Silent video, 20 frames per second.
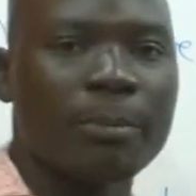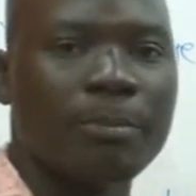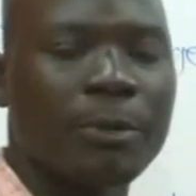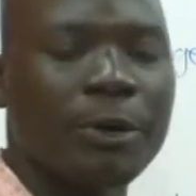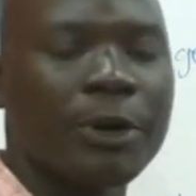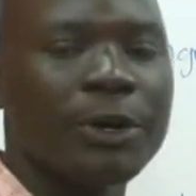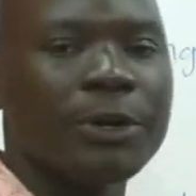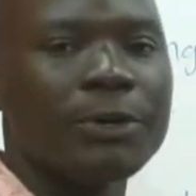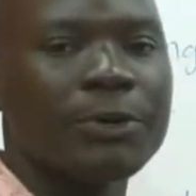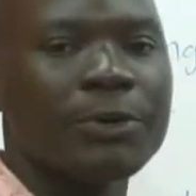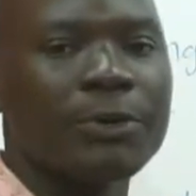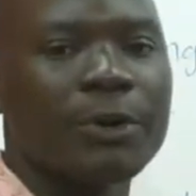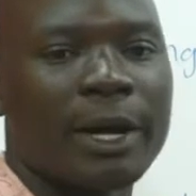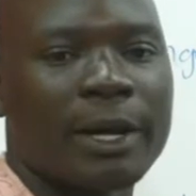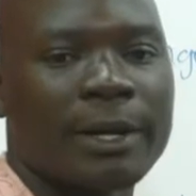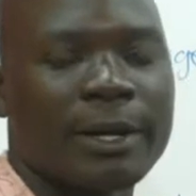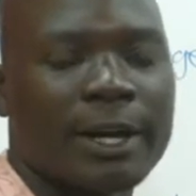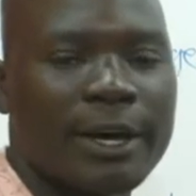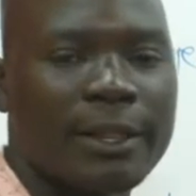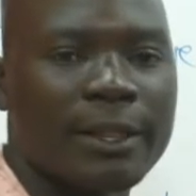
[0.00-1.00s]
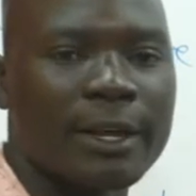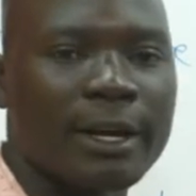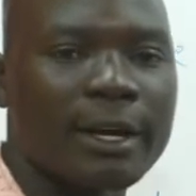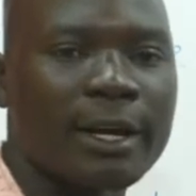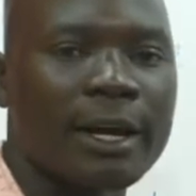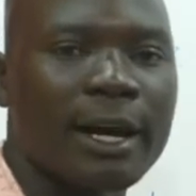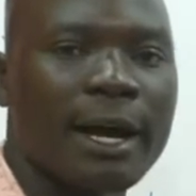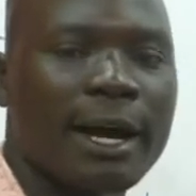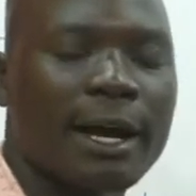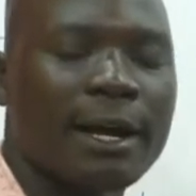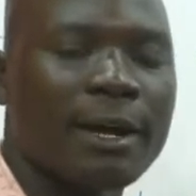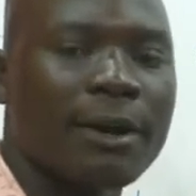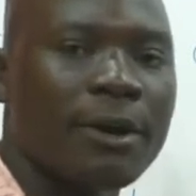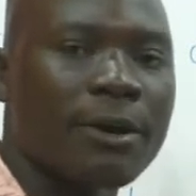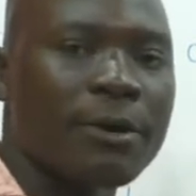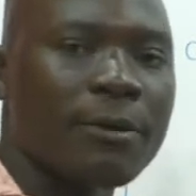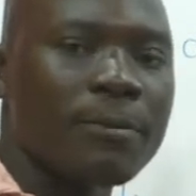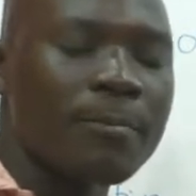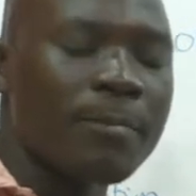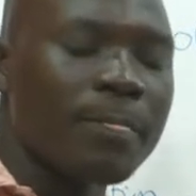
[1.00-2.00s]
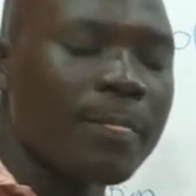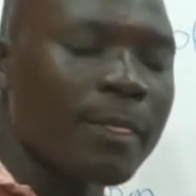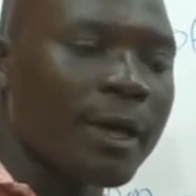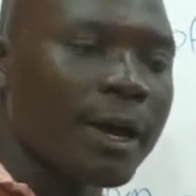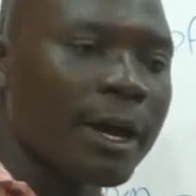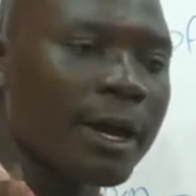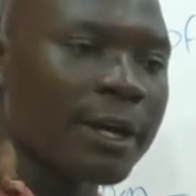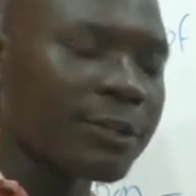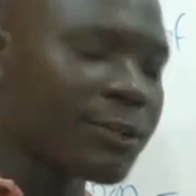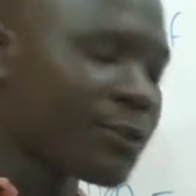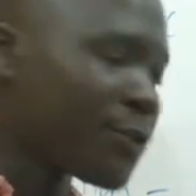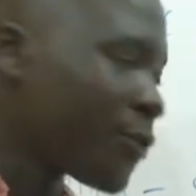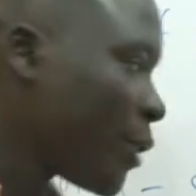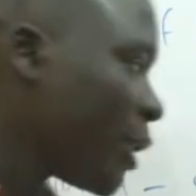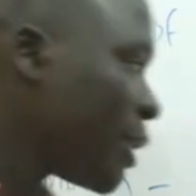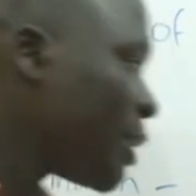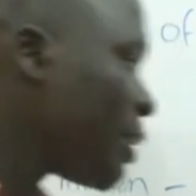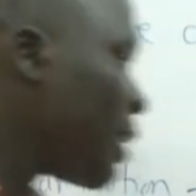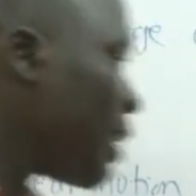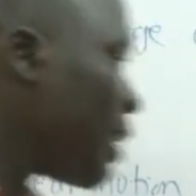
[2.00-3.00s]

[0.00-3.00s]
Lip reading: point to another along a straight